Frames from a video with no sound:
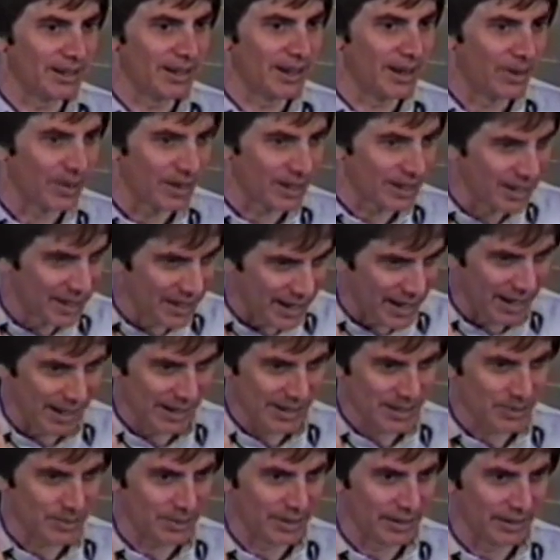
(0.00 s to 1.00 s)
Eric
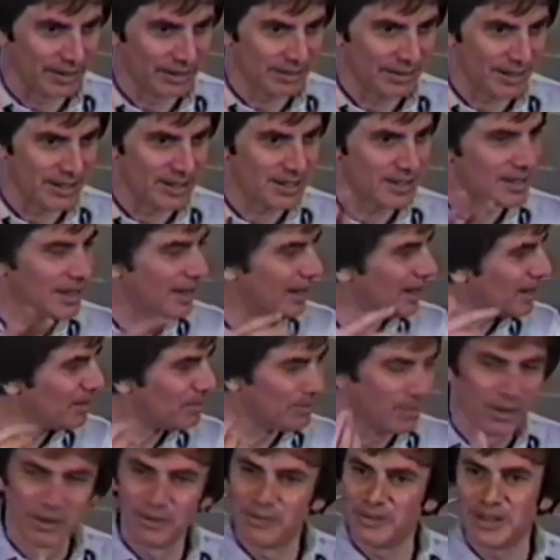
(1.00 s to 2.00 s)
Liddell's way. I studied
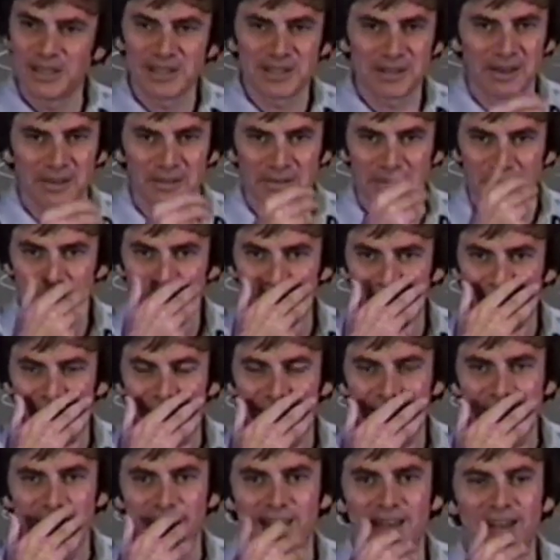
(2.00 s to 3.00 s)
movies of him, and
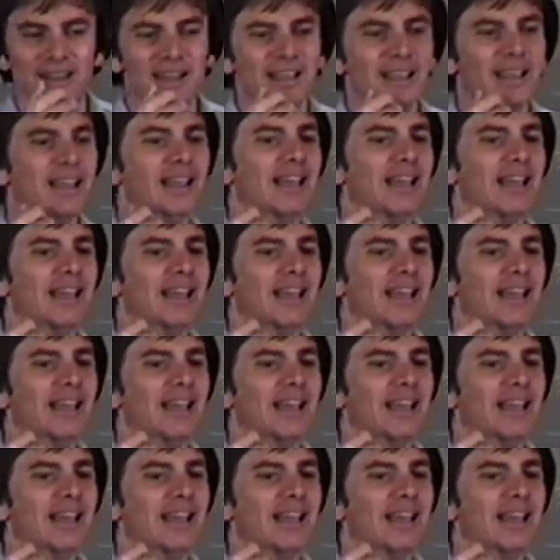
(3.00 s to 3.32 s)
he said,